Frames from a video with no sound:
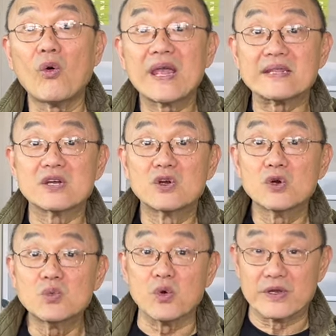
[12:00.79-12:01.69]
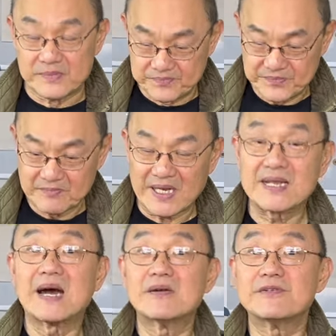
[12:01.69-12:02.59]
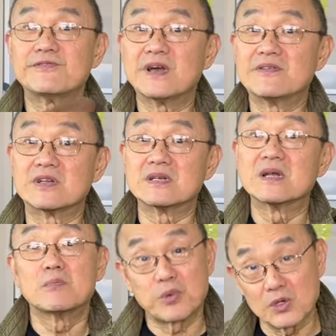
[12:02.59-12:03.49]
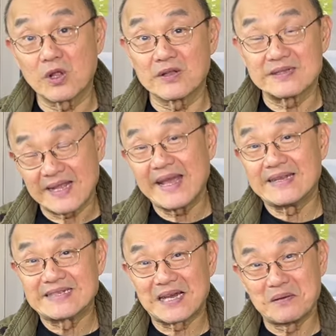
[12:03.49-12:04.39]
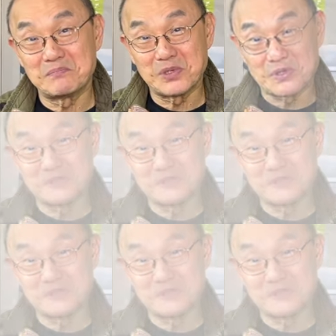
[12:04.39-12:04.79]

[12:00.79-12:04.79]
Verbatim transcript: get the Goodwood, my current favourite pull-on anytime boot.